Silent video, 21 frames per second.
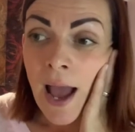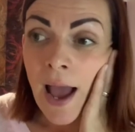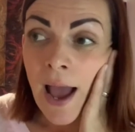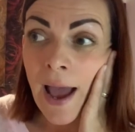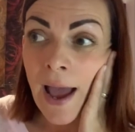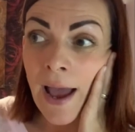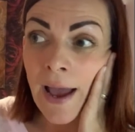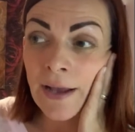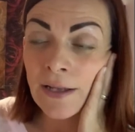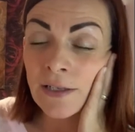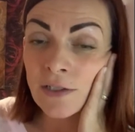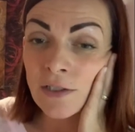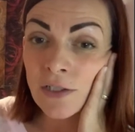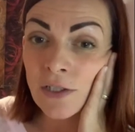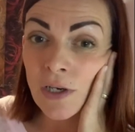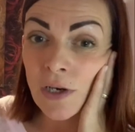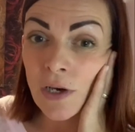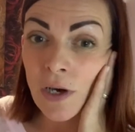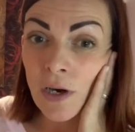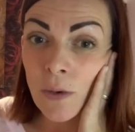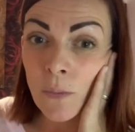And
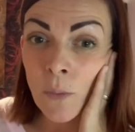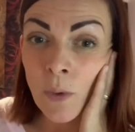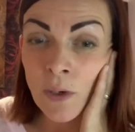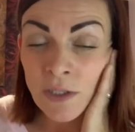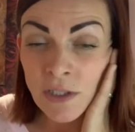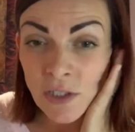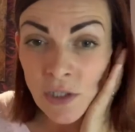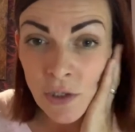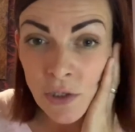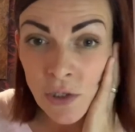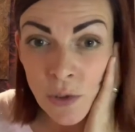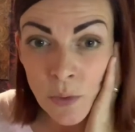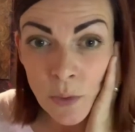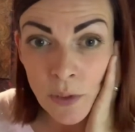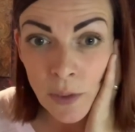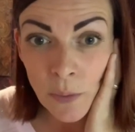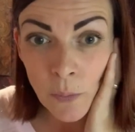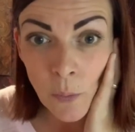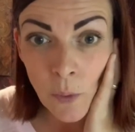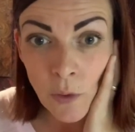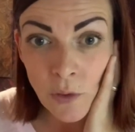once I knew what
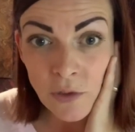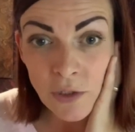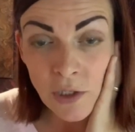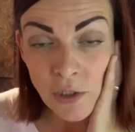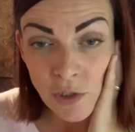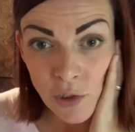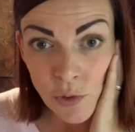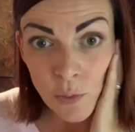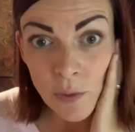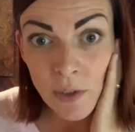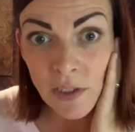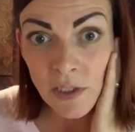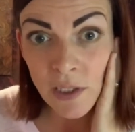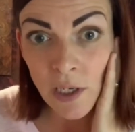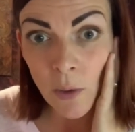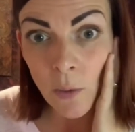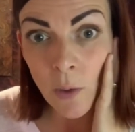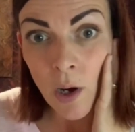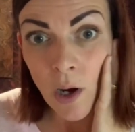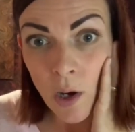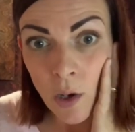it was, I just wanted to
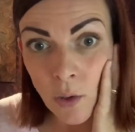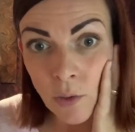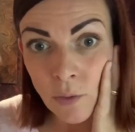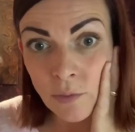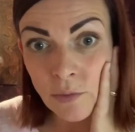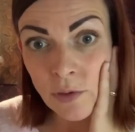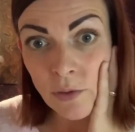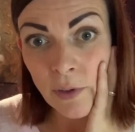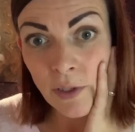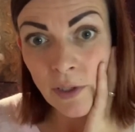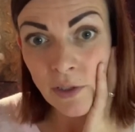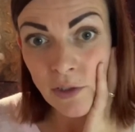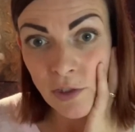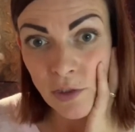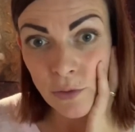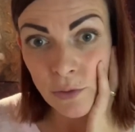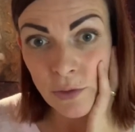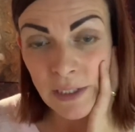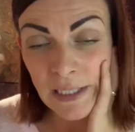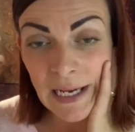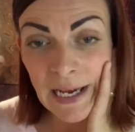go home so I could
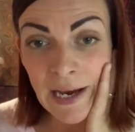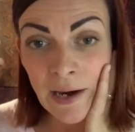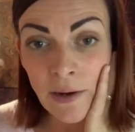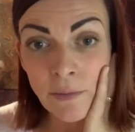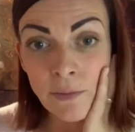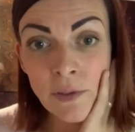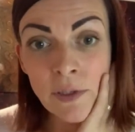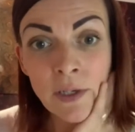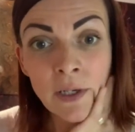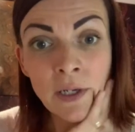sort it out.